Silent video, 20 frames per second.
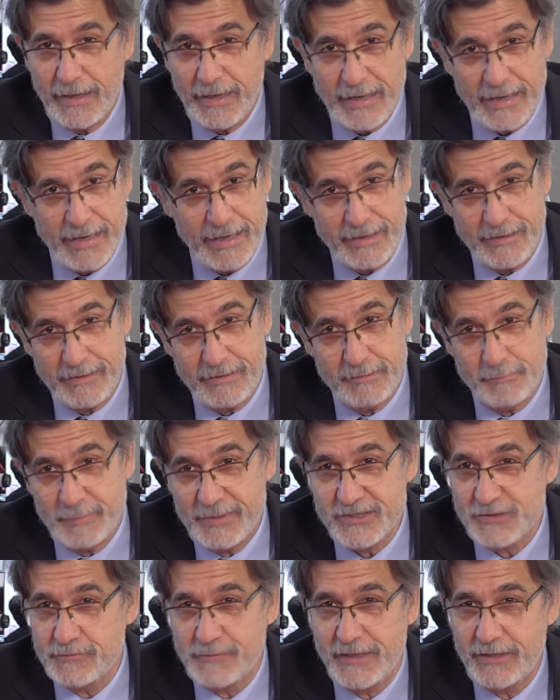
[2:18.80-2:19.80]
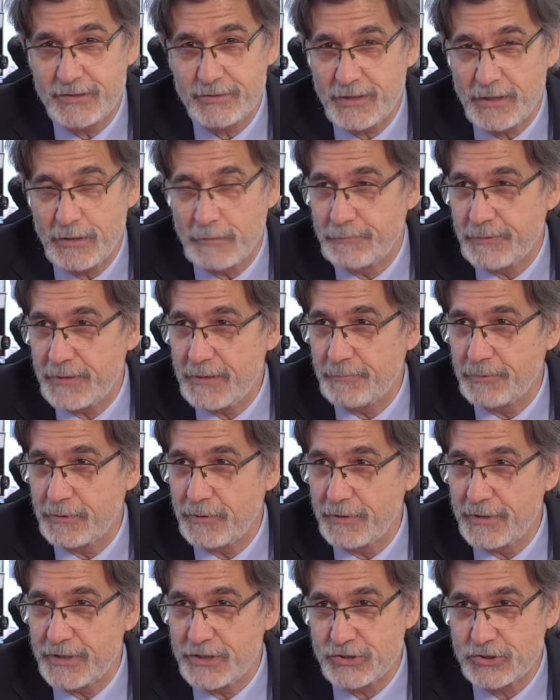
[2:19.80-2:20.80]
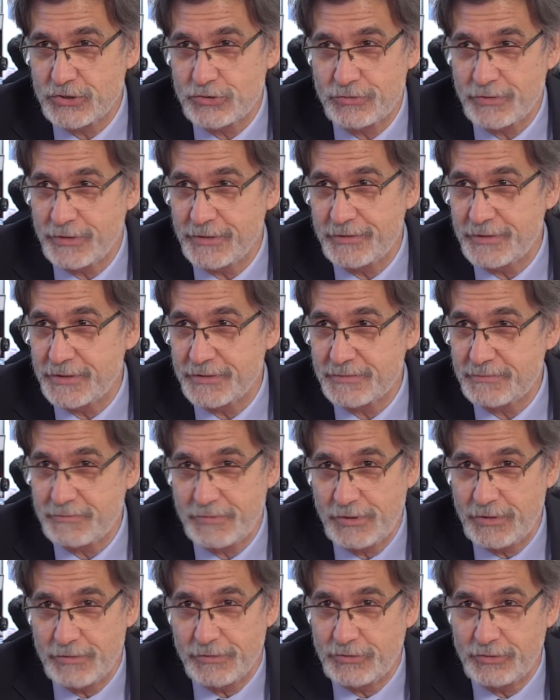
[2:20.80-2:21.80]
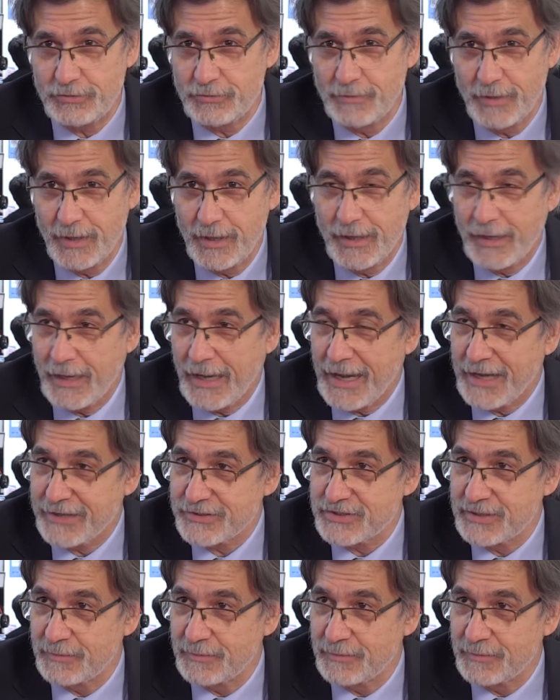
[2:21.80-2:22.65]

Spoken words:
And the best way to help people is to to ask